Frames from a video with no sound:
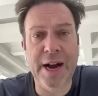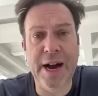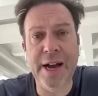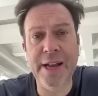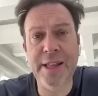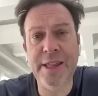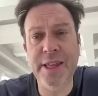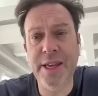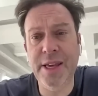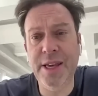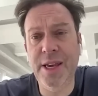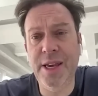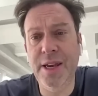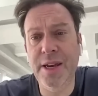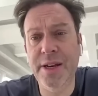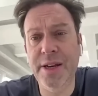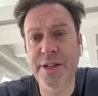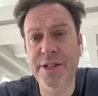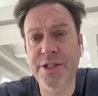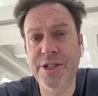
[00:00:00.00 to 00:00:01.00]
I think
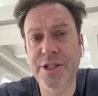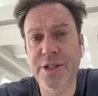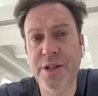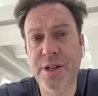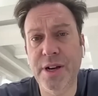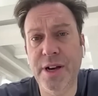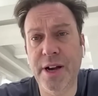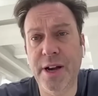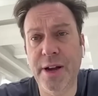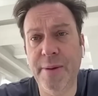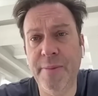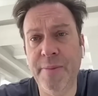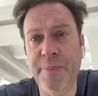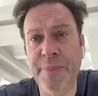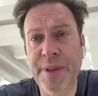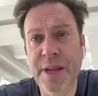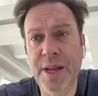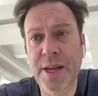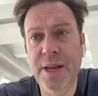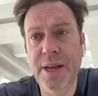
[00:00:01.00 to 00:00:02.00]
he is.
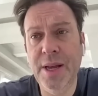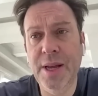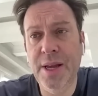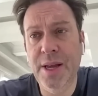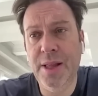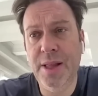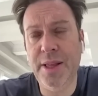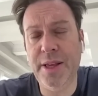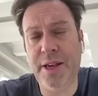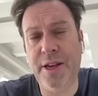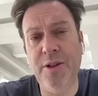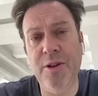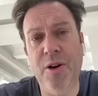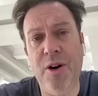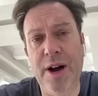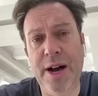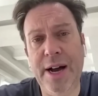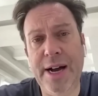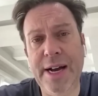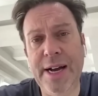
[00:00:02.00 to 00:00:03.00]

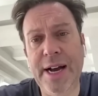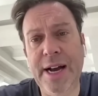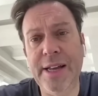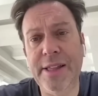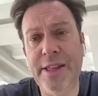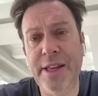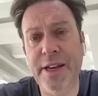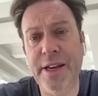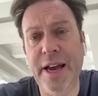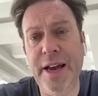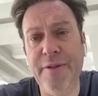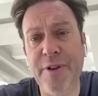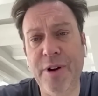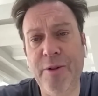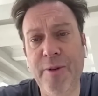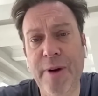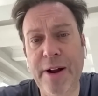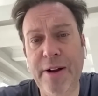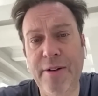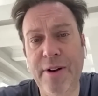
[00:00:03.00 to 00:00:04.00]
I think I
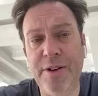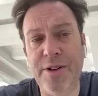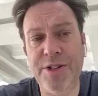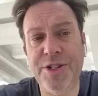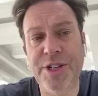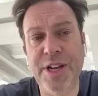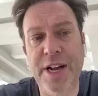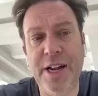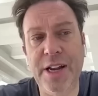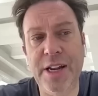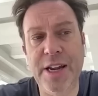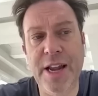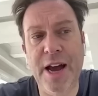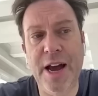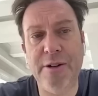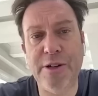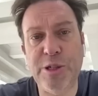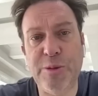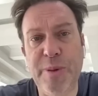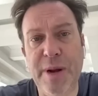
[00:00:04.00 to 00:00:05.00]
have a greater understanding
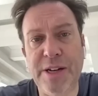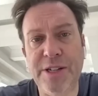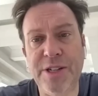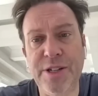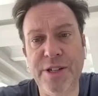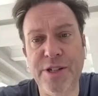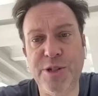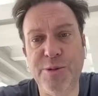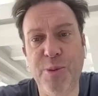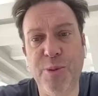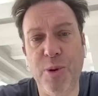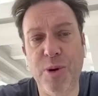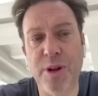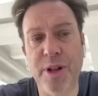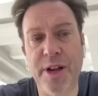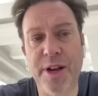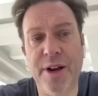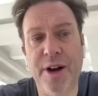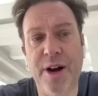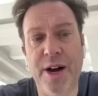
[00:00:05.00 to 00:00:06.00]
now, especially in a
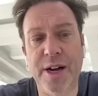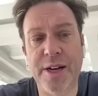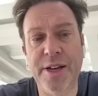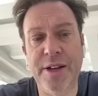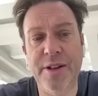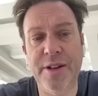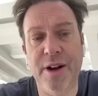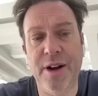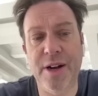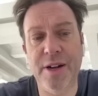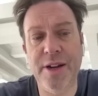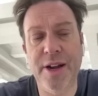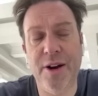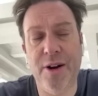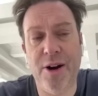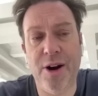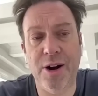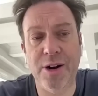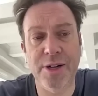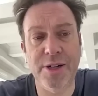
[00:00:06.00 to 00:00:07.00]
sport like hockey, Don,
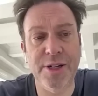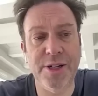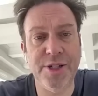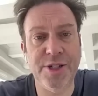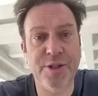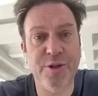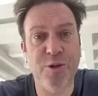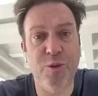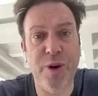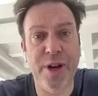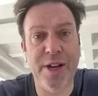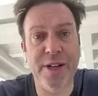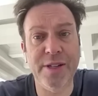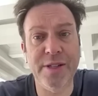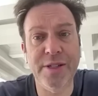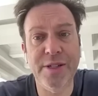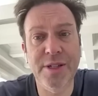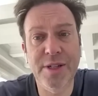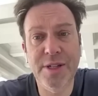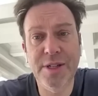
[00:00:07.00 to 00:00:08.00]
how hard it is to
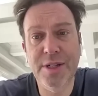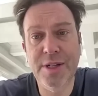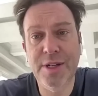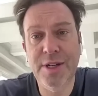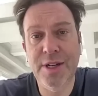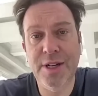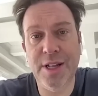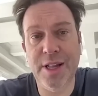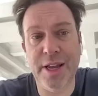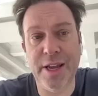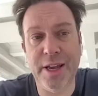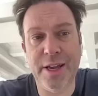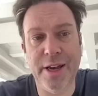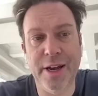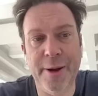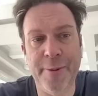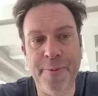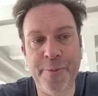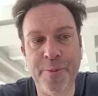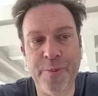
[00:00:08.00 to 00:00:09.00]
win.
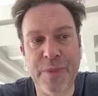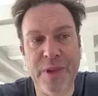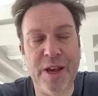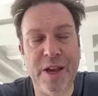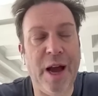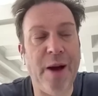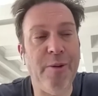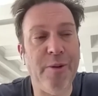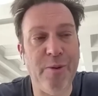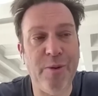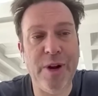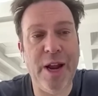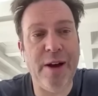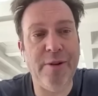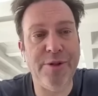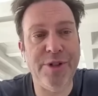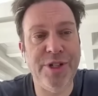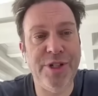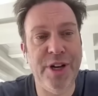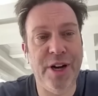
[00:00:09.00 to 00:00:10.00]
Mm-hmm.
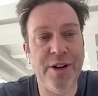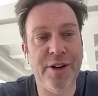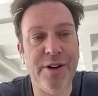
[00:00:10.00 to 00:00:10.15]
When I